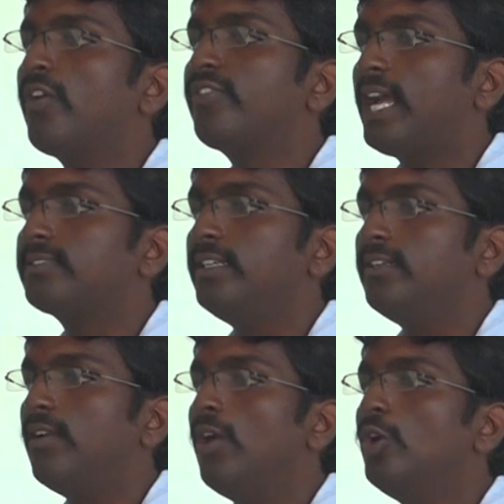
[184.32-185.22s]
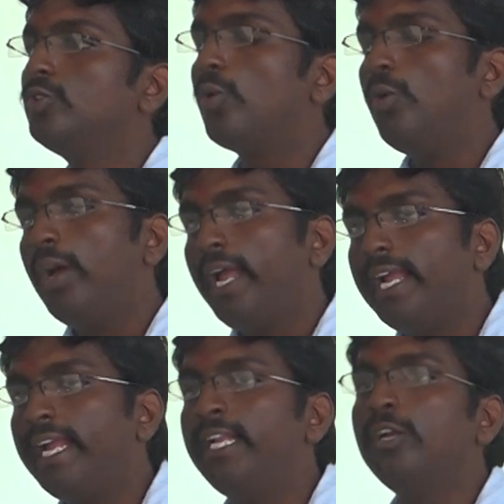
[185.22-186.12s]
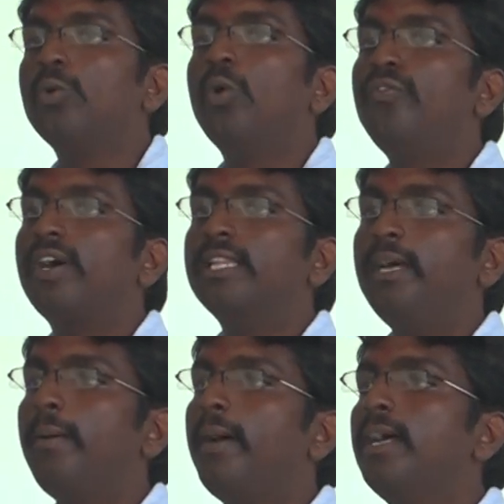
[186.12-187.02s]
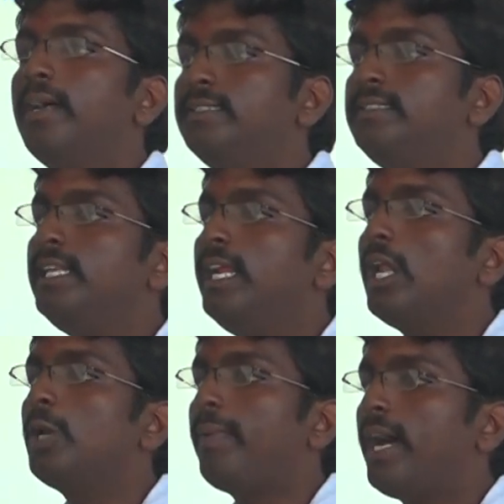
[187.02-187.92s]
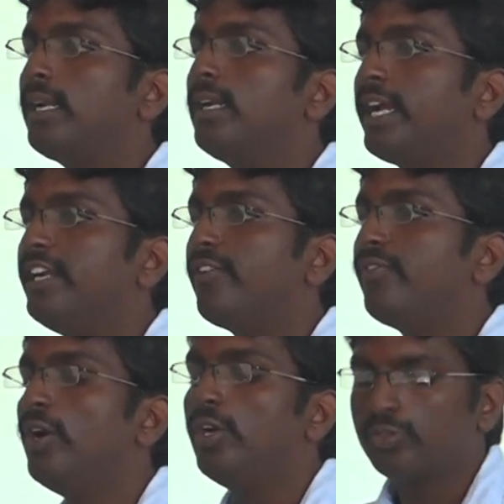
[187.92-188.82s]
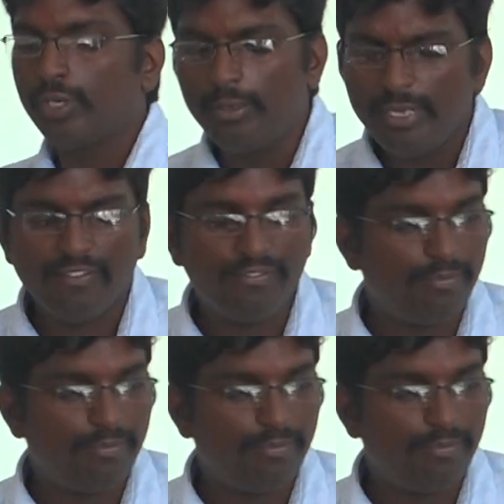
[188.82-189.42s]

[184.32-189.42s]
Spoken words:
of clock cycle. So again it will go for the serial or parallel kind of. So it will be a